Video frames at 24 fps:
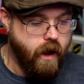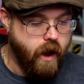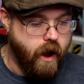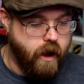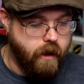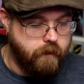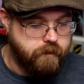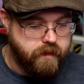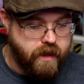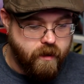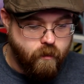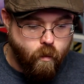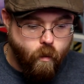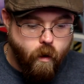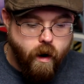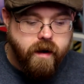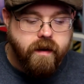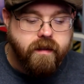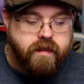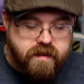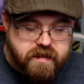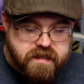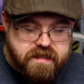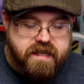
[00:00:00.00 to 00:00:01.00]
Um, in
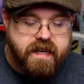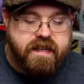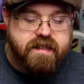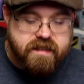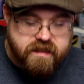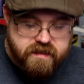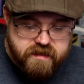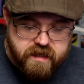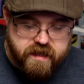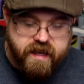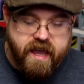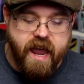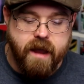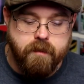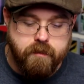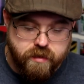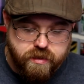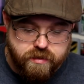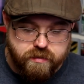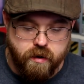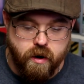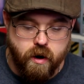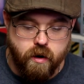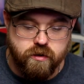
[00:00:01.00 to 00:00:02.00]
one of the seasons of Game
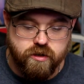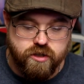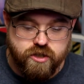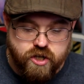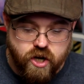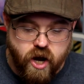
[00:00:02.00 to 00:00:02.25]
of Thrones,